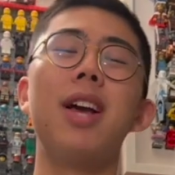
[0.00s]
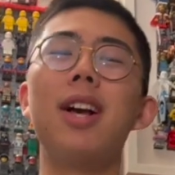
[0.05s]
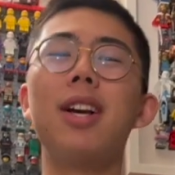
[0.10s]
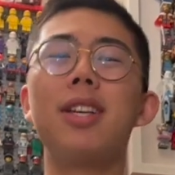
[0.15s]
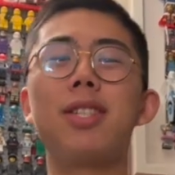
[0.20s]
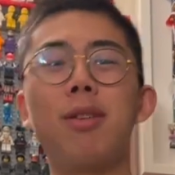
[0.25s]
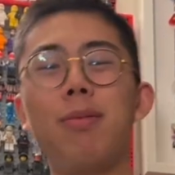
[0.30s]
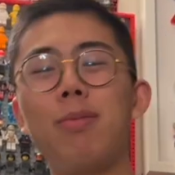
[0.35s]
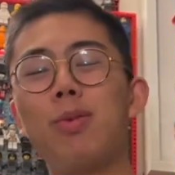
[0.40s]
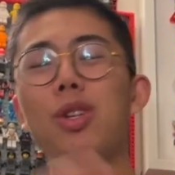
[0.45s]

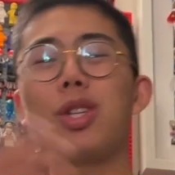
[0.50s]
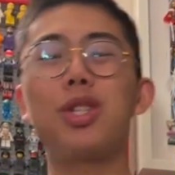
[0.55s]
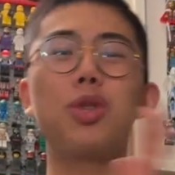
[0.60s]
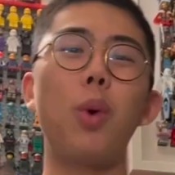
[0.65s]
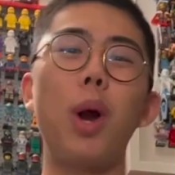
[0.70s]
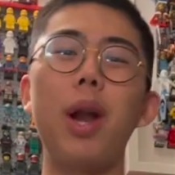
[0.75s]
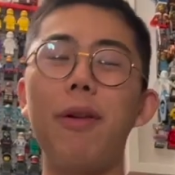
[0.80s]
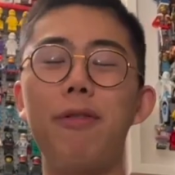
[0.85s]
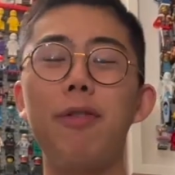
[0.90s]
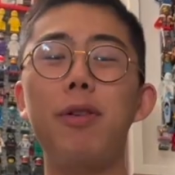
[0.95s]
So just
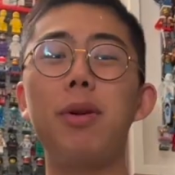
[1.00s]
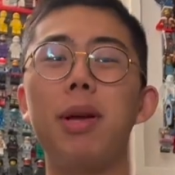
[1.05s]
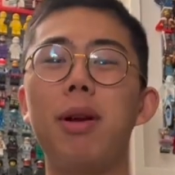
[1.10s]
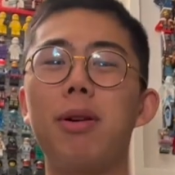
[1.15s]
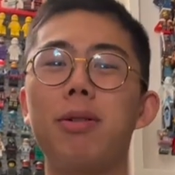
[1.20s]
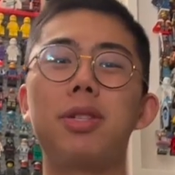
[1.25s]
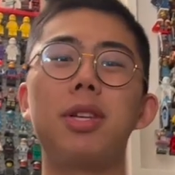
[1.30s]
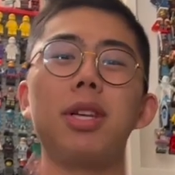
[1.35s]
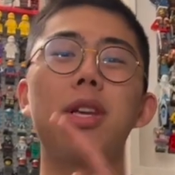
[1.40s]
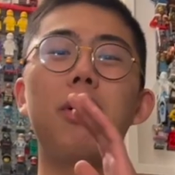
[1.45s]
wait a few
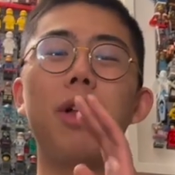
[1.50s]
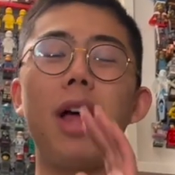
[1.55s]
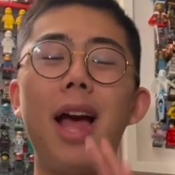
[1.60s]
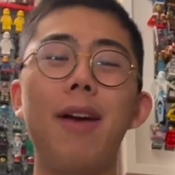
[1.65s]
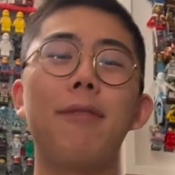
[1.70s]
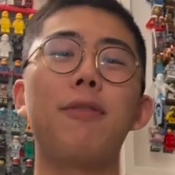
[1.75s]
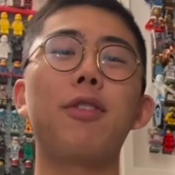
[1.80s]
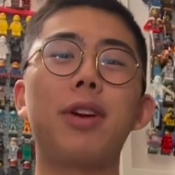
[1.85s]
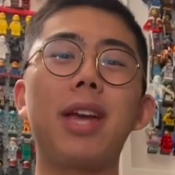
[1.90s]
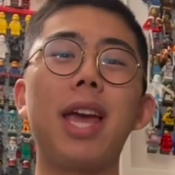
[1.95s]
years, you'll
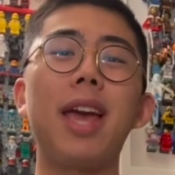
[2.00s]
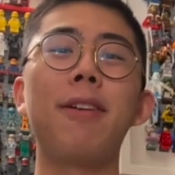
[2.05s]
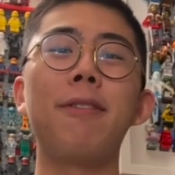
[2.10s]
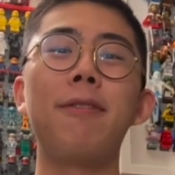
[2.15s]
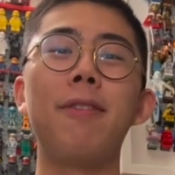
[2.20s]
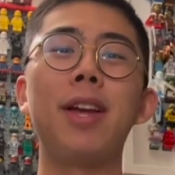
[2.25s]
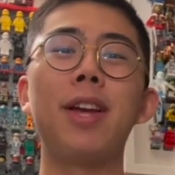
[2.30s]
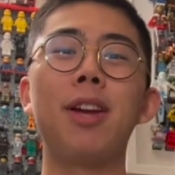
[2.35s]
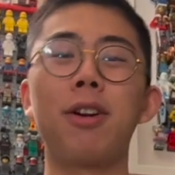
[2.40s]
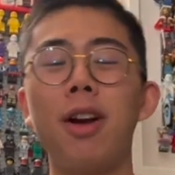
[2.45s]
have your Kang
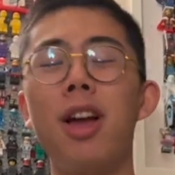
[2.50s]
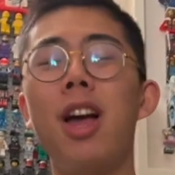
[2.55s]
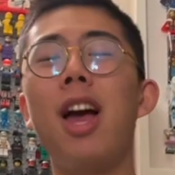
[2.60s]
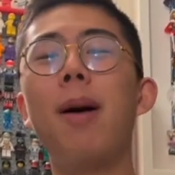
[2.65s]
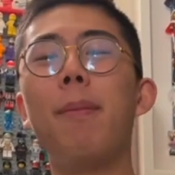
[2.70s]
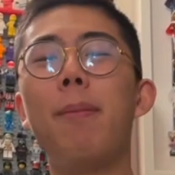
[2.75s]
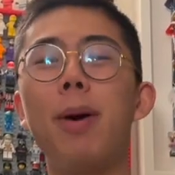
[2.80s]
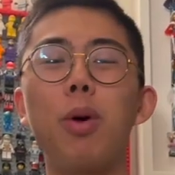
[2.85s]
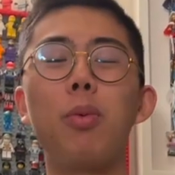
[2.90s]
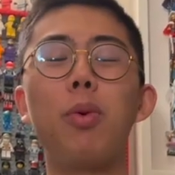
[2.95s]
figure.
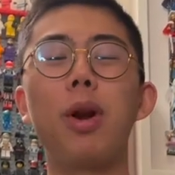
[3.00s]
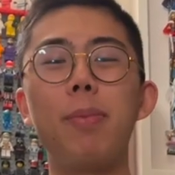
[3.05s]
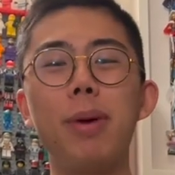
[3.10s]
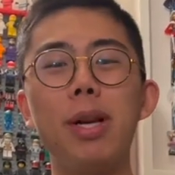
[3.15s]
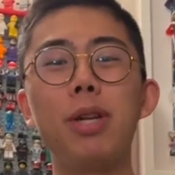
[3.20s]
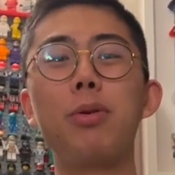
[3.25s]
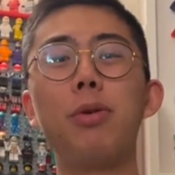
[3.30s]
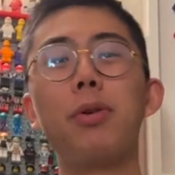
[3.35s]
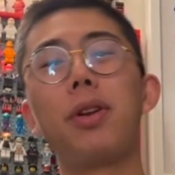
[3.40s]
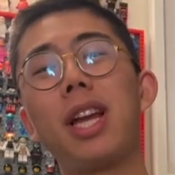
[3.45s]
But it would have
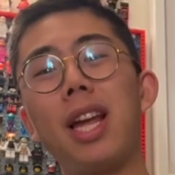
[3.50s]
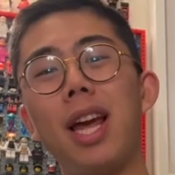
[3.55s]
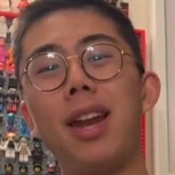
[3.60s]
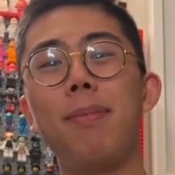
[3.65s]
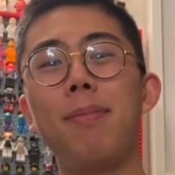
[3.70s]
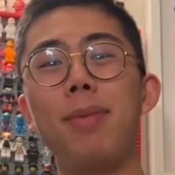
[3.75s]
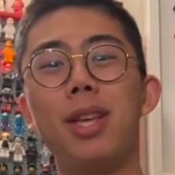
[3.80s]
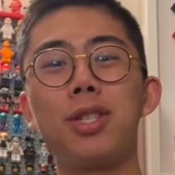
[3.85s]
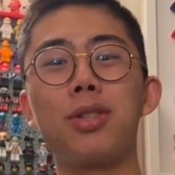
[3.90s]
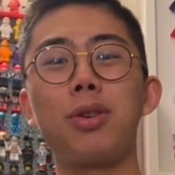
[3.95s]
been cool to get
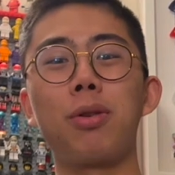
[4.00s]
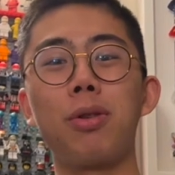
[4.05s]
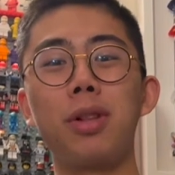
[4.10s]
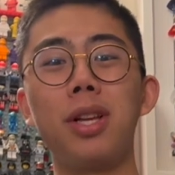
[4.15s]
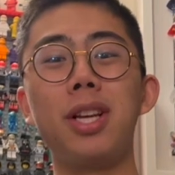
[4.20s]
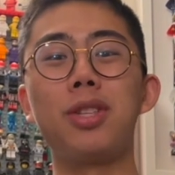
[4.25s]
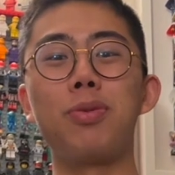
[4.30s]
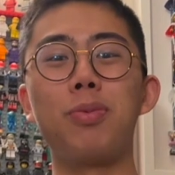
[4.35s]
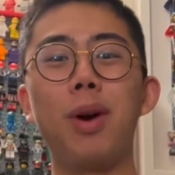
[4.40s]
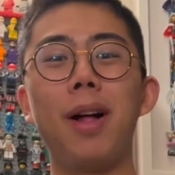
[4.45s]
him this
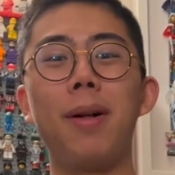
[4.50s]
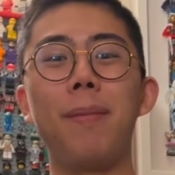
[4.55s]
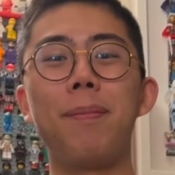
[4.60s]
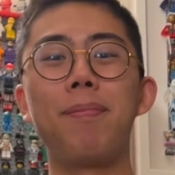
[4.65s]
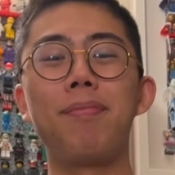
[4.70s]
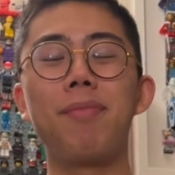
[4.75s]
early as well.